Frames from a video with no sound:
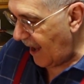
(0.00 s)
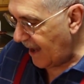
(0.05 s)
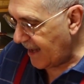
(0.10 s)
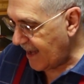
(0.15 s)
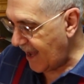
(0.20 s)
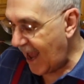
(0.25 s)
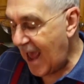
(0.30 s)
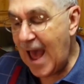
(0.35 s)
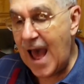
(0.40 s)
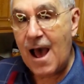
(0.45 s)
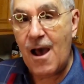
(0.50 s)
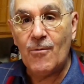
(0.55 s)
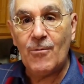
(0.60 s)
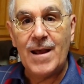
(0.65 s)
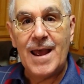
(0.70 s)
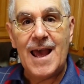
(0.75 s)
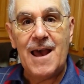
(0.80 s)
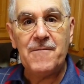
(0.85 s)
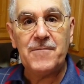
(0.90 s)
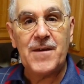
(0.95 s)
Yeah, we
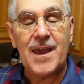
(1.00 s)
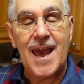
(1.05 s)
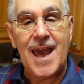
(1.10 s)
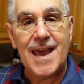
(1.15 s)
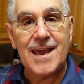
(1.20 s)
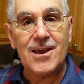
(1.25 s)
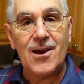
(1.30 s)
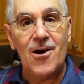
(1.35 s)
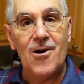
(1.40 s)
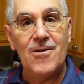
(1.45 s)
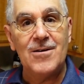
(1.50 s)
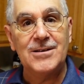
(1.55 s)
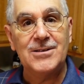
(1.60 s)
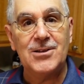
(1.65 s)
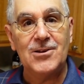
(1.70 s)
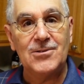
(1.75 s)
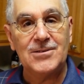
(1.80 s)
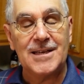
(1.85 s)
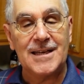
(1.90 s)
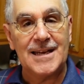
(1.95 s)
have cake going,
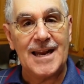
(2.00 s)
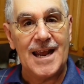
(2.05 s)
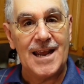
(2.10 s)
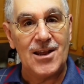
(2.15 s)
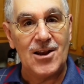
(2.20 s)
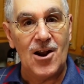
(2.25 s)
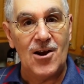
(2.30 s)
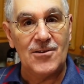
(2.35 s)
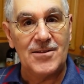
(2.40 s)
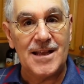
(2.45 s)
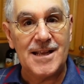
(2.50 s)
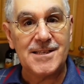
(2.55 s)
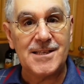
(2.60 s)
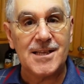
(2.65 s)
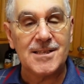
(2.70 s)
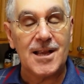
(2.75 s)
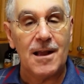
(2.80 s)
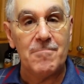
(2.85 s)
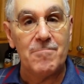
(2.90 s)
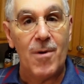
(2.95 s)
too, today. You know, this
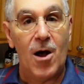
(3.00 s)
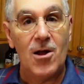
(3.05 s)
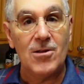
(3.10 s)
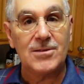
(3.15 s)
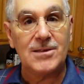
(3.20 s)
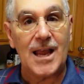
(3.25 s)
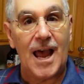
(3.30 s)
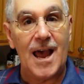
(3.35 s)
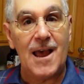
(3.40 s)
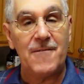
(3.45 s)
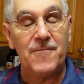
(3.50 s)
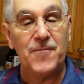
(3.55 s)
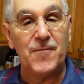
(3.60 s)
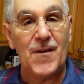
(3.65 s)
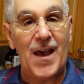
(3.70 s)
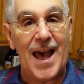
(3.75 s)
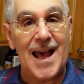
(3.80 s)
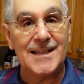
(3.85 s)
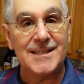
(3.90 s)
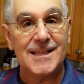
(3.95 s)
is a
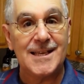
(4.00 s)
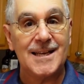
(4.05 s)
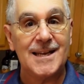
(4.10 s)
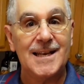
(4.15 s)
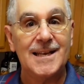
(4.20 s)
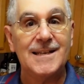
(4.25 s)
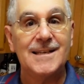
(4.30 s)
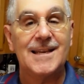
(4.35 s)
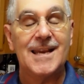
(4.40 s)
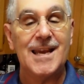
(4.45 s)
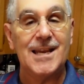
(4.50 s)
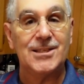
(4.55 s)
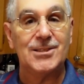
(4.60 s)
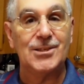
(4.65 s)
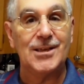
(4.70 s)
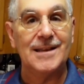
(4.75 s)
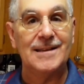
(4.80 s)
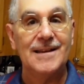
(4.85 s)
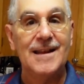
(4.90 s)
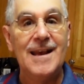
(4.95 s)
multifaceted
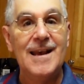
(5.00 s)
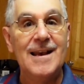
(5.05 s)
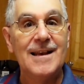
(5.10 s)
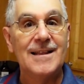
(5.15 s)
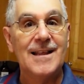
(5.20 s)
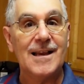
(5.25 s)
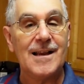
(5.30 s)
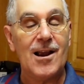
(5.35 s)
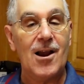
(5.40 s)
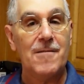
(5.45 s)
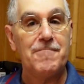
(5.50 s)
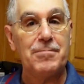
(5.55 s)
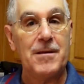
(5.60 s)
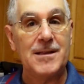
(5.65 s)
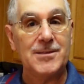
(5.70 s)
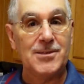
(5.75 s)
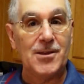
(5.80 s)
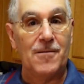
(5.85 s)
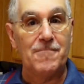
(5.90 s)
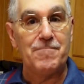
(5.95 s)
kitchen. The
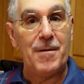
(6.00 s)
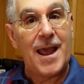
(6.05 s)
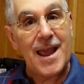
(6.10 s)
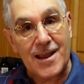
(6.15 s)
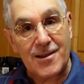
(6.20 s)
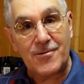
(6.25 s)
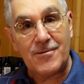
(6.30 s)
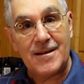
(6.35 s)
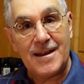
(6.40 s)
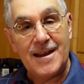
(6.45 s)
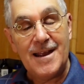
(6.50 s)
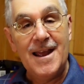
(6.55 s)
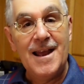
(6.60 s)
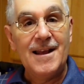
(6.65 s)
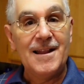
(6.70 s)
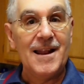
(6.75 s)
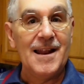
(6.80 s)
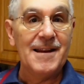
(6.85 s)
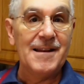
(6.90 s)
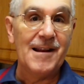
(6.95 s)
Carpizzo Bakery,
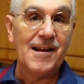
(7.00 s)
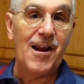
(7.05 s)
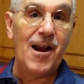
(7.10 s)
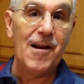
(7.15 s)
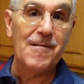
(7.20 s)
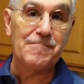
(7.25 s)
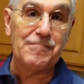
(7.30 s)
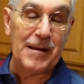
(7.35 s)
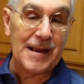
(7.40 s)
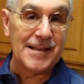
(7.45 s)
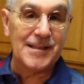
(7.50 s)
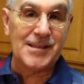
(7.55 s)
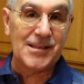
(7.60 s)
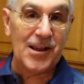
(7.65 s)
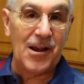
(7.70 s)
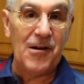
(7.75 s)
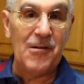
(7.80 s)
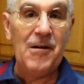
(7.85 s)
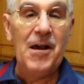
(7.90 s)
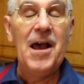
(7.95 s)
then the
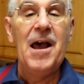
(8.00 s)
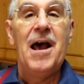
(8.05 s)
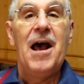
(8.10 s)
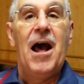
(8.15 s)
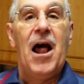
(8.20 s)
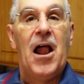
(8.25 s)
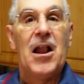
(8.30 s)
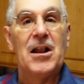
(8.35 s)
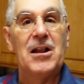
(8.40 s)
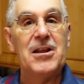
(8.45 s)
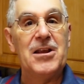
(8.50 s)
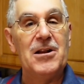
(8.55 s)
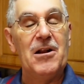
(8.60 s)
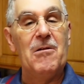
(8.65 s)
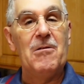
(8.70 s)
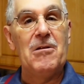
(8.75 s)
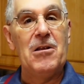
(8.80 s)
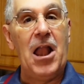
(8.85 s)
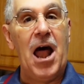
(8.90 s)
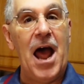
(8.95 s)
Carpizzo,
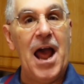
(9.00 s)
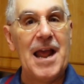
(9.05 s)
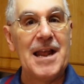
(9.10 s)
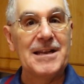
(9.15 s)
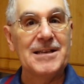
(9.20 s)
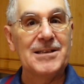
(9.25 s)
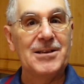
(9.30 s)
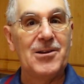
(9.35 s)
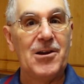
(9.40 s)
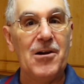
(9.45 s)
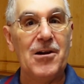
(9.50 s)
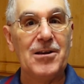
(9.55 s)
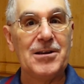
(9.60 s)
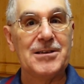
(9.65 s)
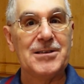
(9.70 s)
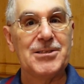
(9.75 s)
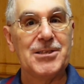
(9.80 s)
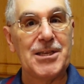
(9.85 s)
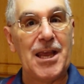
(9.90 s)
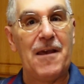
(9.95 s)
line cook
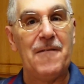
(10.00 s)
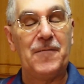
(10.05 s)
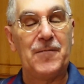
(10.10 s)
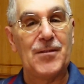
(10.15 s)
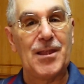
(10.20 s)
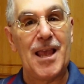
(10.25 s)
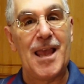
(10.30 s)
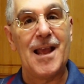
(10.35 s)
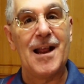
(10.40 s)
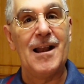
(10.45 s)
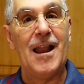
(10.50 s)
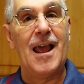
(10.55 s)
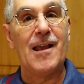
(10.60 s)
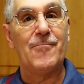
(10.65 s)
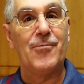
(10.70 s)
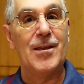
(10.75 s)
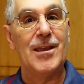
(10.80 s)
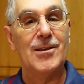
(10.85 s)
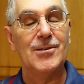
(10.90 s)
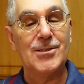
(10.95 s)
chef thing like
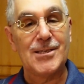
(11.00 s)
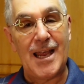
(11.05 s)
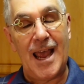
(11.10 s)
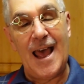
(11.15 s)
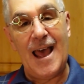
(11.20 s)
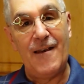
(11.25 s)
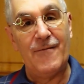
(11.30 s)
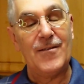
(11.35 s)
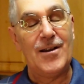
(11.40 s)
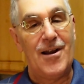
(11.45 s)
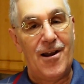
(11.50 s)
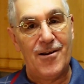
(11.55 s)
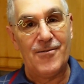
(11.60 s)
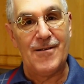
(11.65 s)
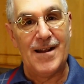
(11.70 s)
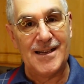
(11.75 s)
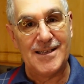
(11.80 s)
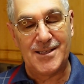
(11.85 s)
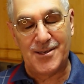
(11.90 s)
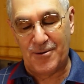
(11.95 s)
we used to have in our
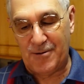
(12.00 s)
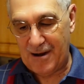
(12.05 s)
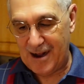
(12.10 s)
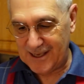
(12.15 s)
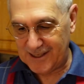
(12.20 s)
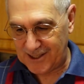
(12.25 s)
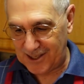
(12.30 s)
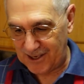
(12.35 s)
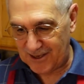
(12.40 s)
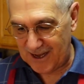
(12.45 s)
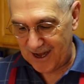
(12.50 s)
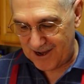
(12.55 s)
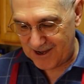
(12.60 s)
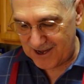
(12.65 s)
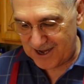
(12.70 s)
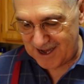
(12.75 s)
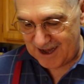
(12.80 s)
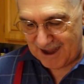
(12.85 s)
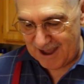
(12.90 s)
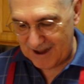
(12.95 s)
restaurant. So there you
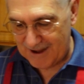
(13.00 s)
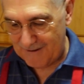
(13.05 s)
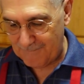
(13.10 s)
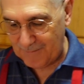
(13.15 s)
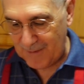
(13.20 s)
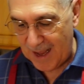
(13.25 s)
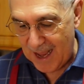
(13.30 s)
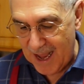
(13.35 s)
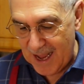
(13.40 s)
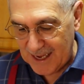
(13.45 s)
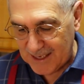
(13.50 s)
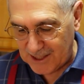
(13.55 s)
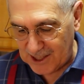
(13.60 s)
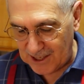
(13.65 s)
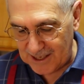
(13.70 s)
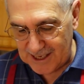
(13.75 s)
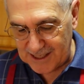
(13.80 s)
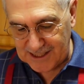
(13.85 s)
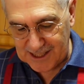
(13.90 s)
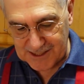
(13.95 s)
got it. So
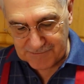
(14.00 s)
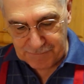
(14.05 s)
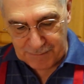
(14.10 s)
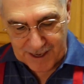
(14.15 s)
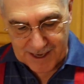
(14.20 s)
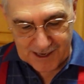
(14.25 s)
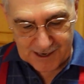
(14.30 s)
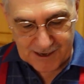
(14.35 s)
this is Peter